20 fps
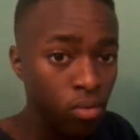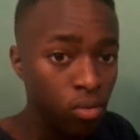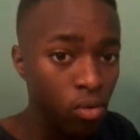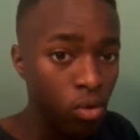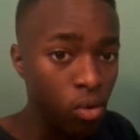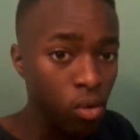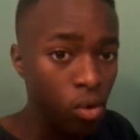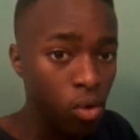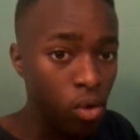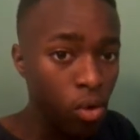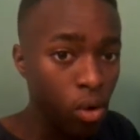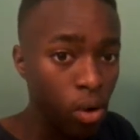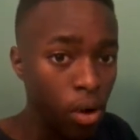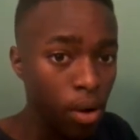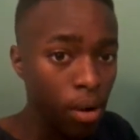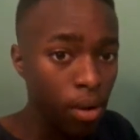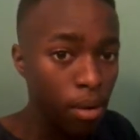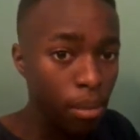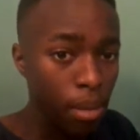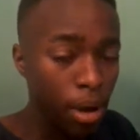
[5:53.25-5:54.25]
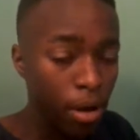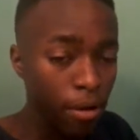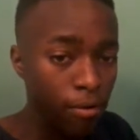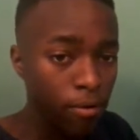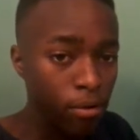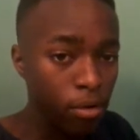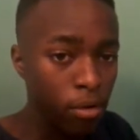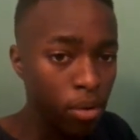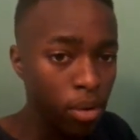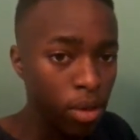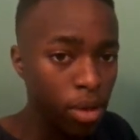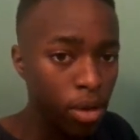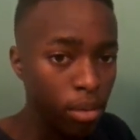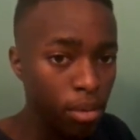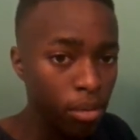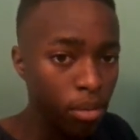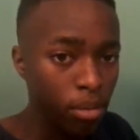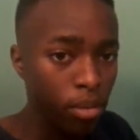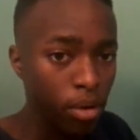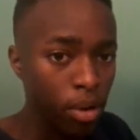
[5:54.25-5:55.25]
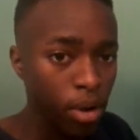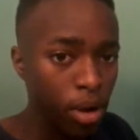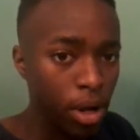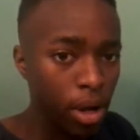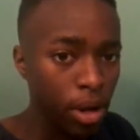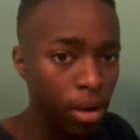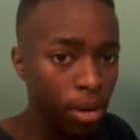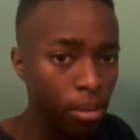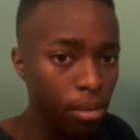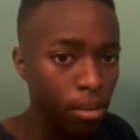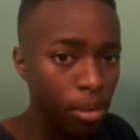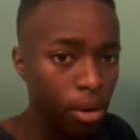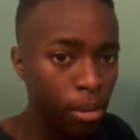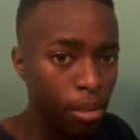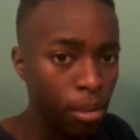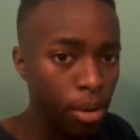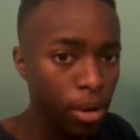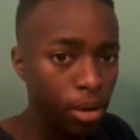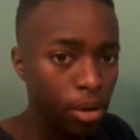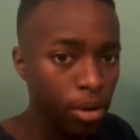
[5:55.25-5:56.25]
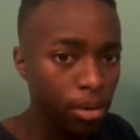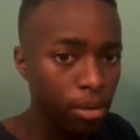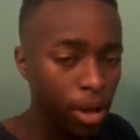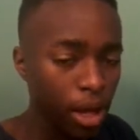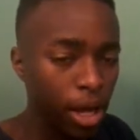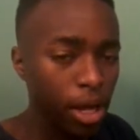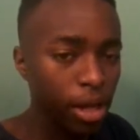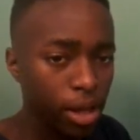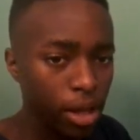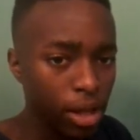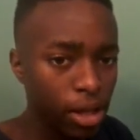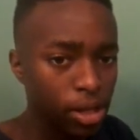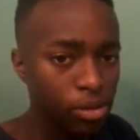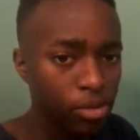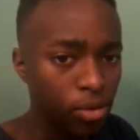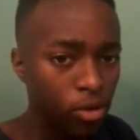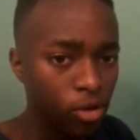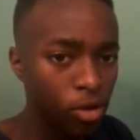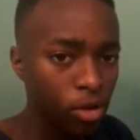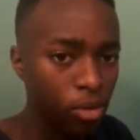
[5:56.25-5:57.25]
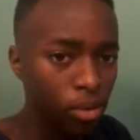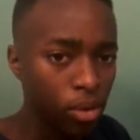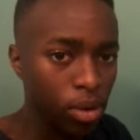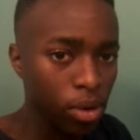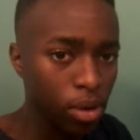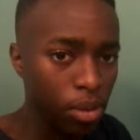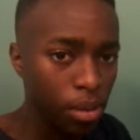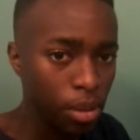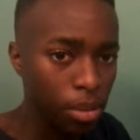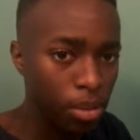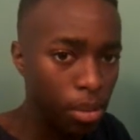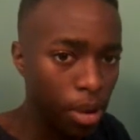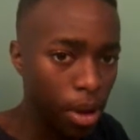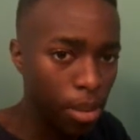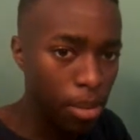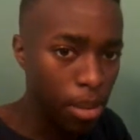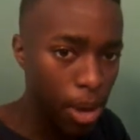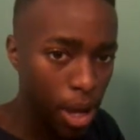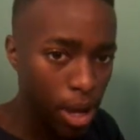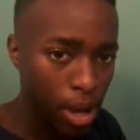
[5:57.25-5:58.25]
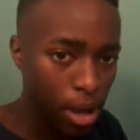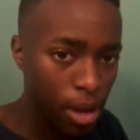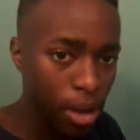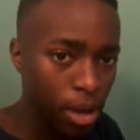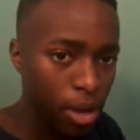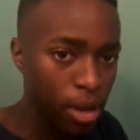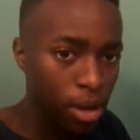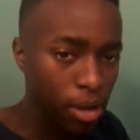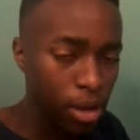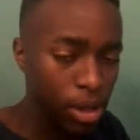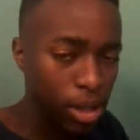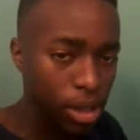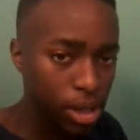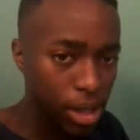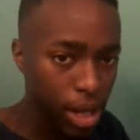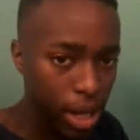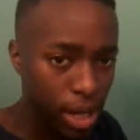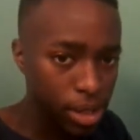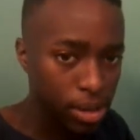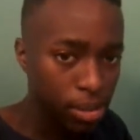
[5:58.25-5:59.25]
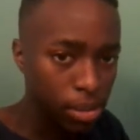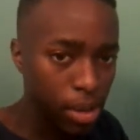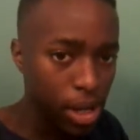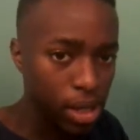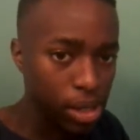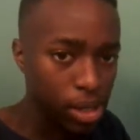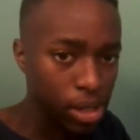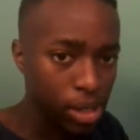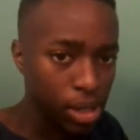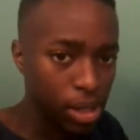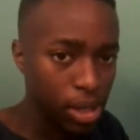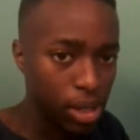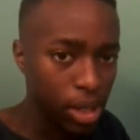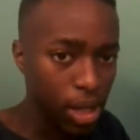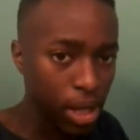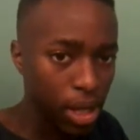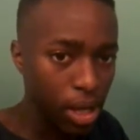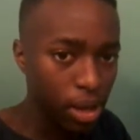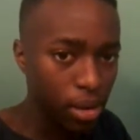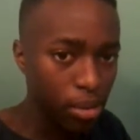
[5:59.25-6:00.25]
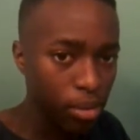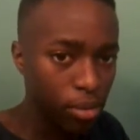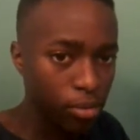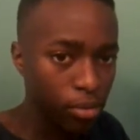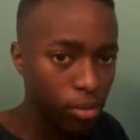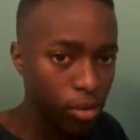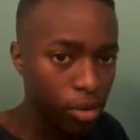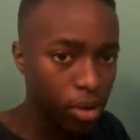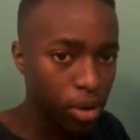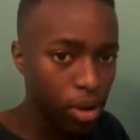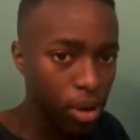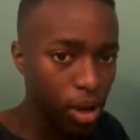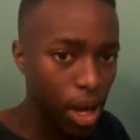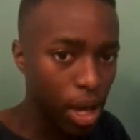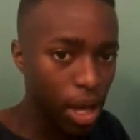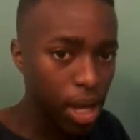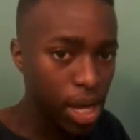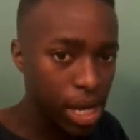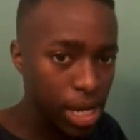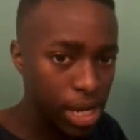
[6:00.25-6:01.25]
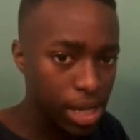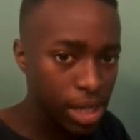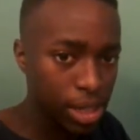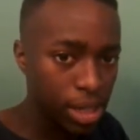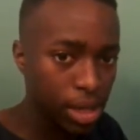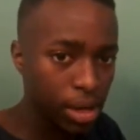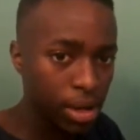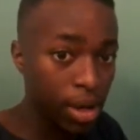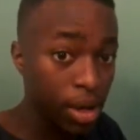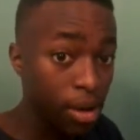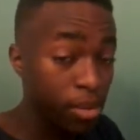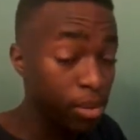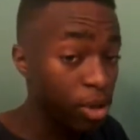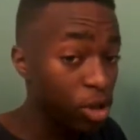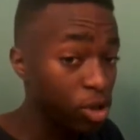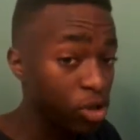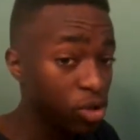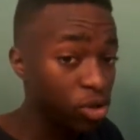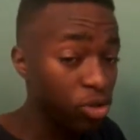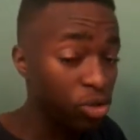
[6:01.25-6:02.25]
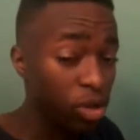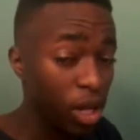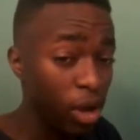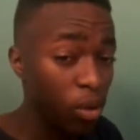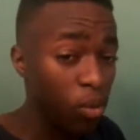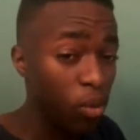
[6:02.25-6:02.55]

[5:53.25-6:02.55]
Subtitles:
or he might feud with him a month. Yeah, I think he's feuding with him at Payback. His last match, I think, before the hiatus. This is like